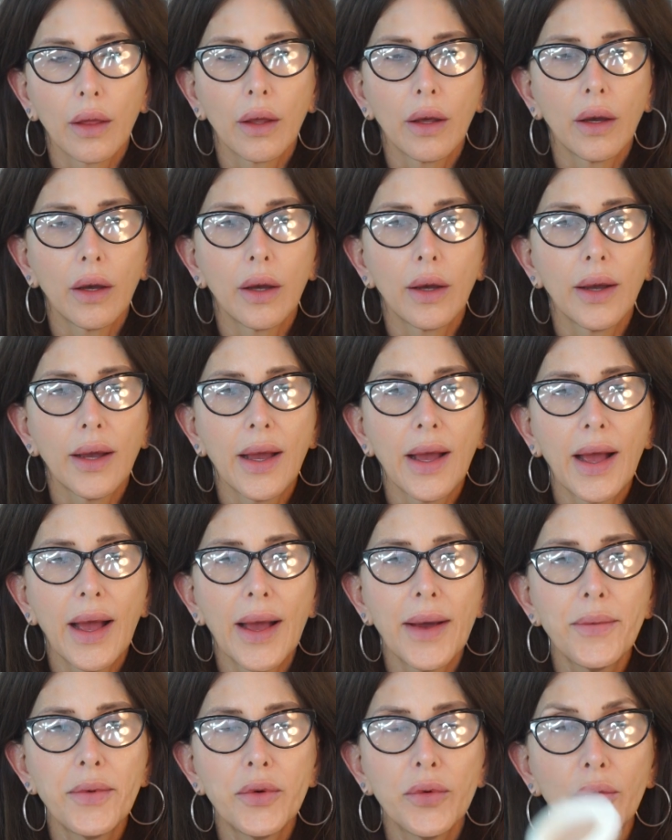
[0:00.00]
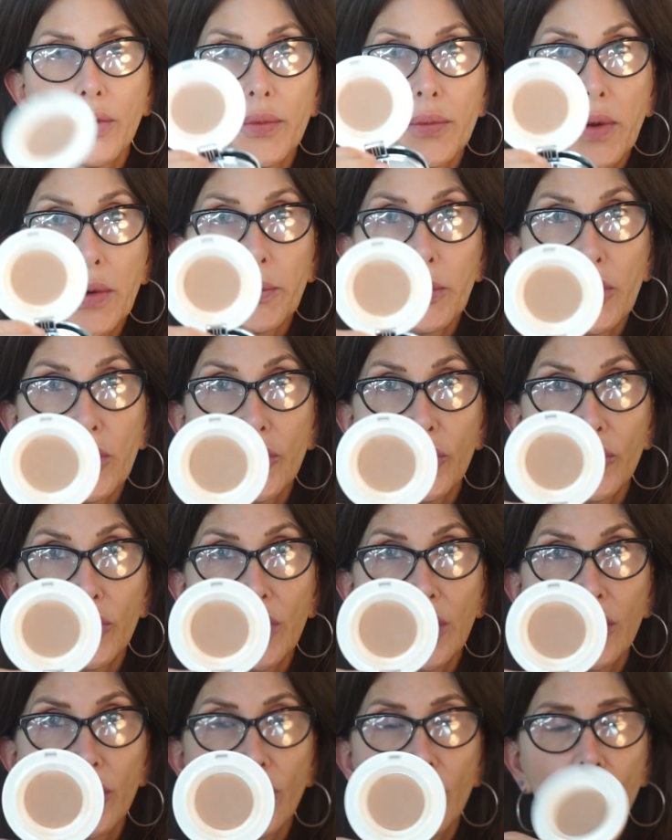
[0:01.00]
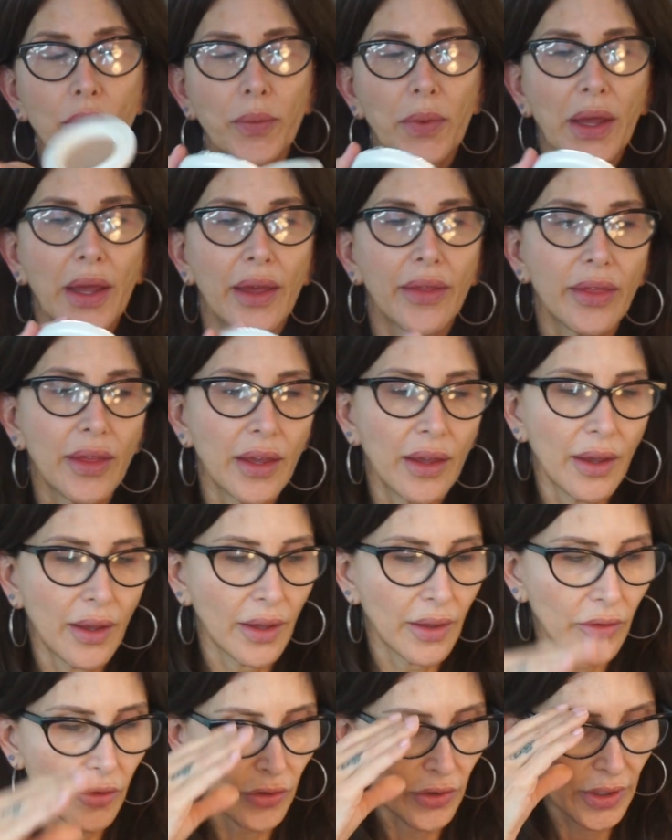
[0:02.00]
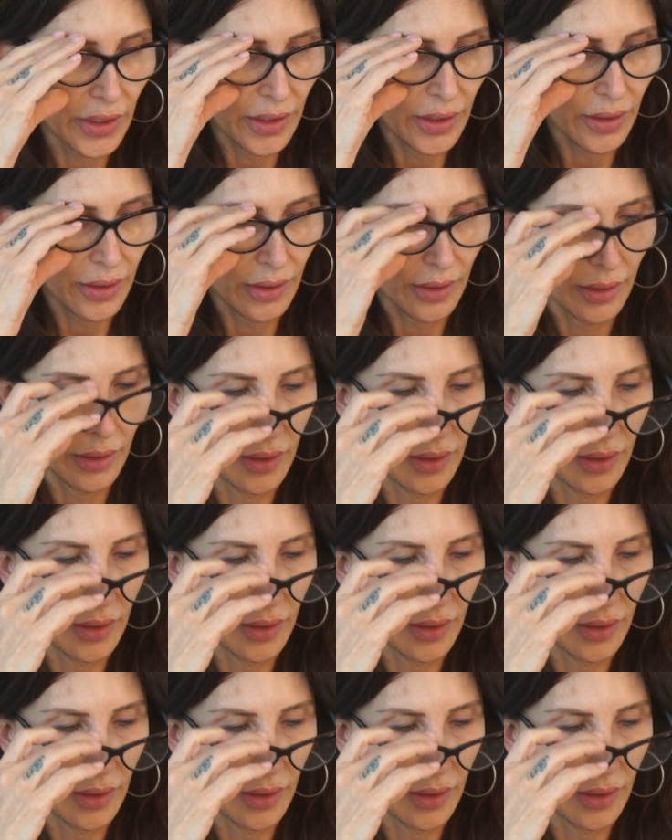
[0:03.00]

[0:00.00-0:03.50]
I don't remember who sent it to me. I think Heather did.